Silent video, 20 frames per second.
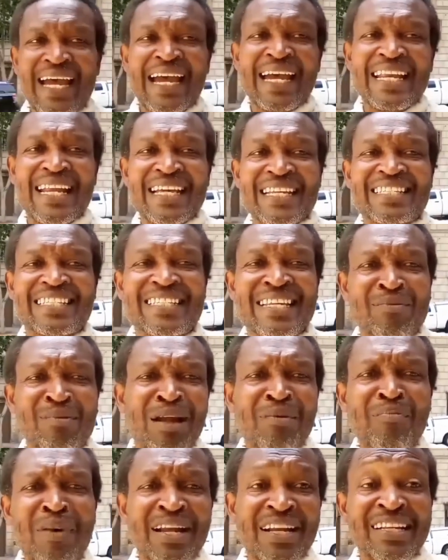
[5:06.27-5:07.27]
in a
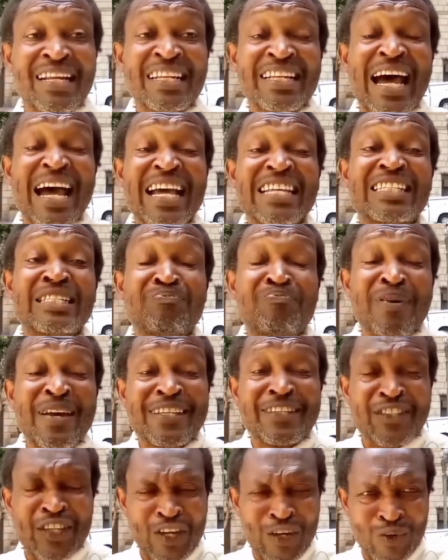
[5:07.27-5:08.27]
similar manner that I speak
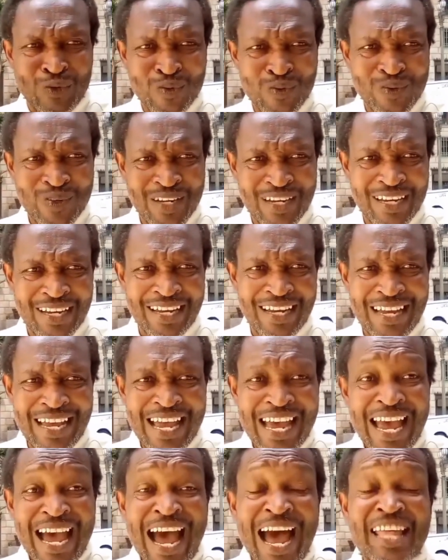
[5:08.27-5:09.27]
to you,
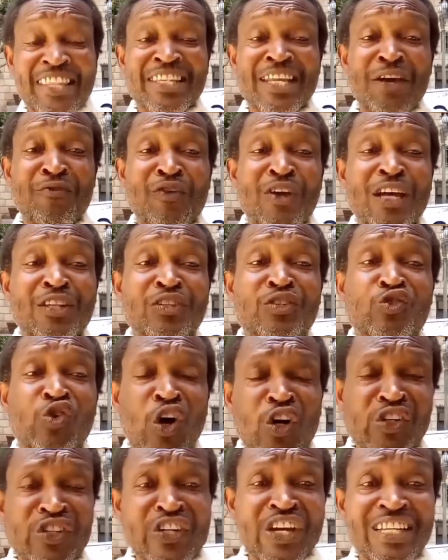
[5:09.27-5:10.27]
and give you
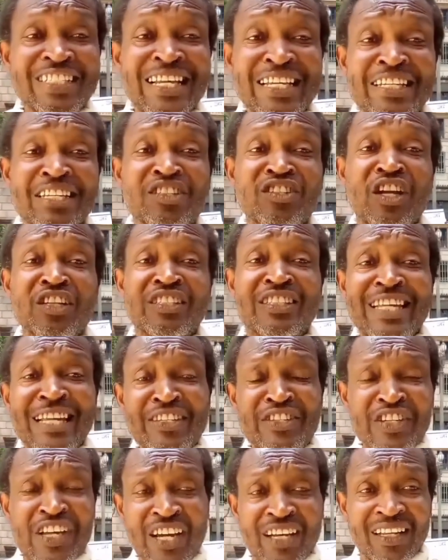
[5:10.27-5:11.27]
instruction that is
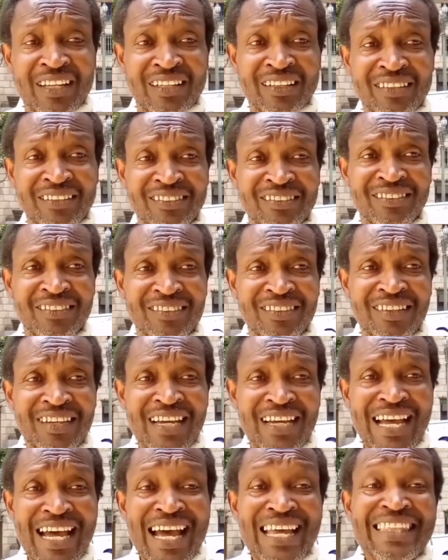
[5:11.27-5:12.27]
nonsensical,
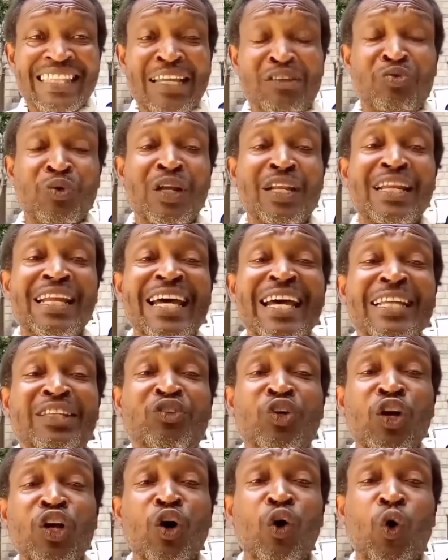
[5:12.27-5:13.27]
that will lead
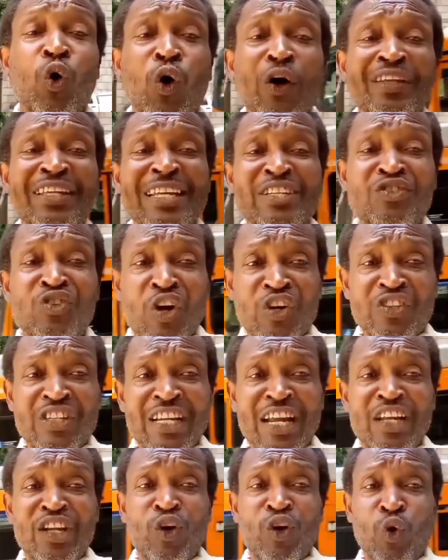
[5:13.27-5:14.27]
to your own
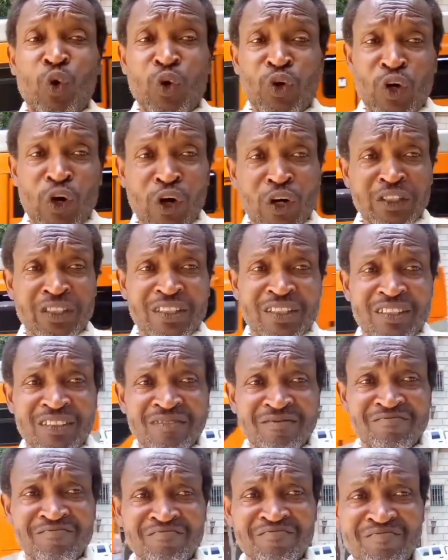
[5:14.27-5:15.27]
destruction and your own
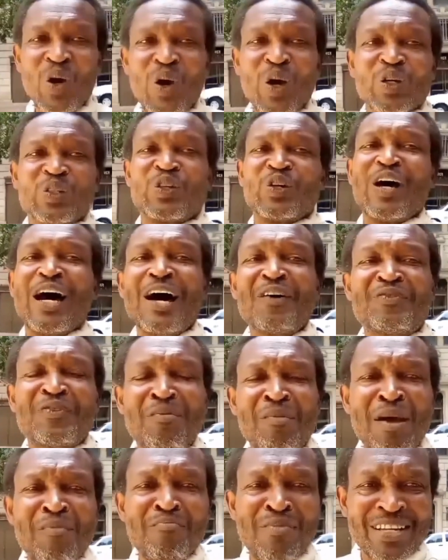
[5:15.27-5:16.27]
hurt. So after
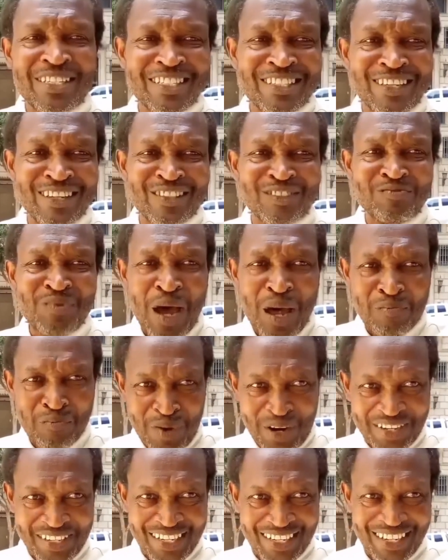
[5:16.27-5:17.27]
my message on
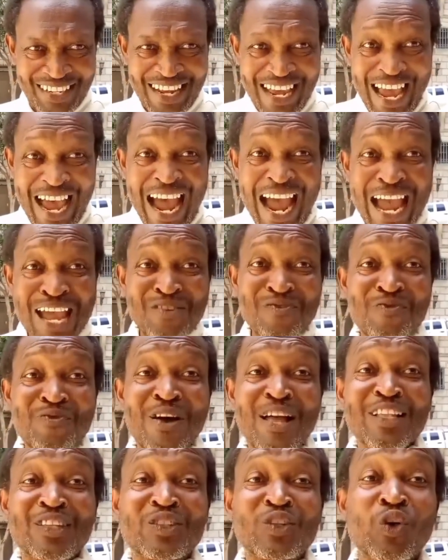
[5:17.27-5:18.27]
Monday, I
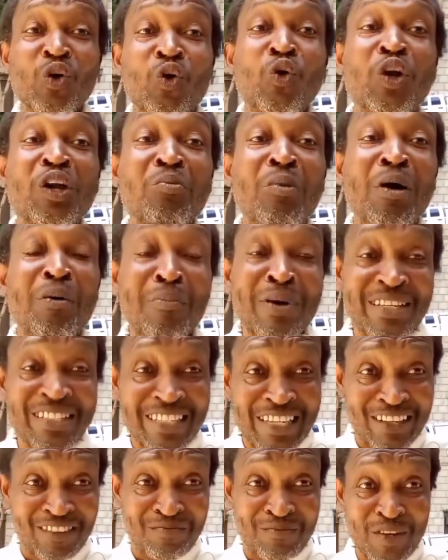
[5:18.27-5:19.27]
felt so good about
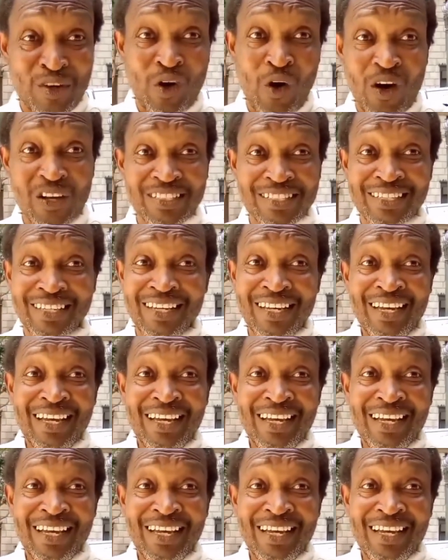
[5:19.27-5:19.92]
myself because